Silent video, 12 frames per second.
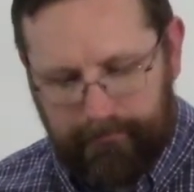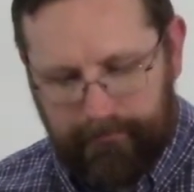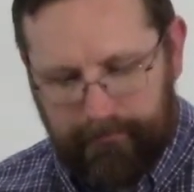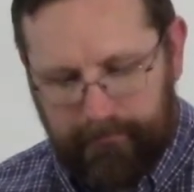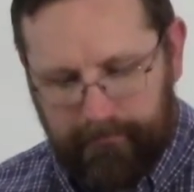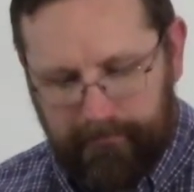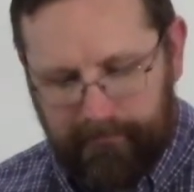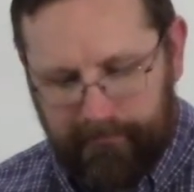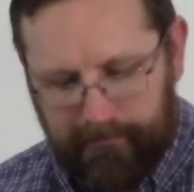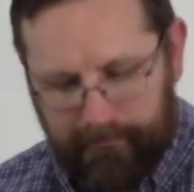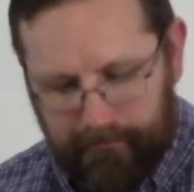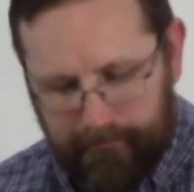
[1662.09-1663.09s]

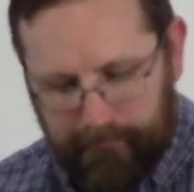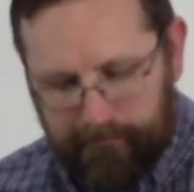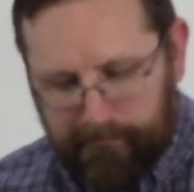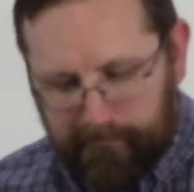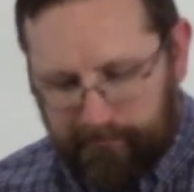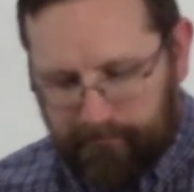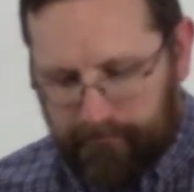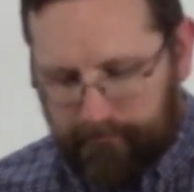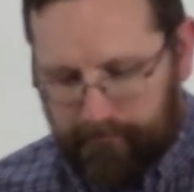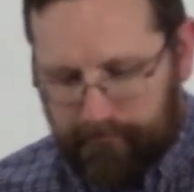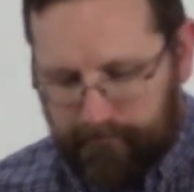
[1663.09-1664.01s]
No one is speaking in this clip.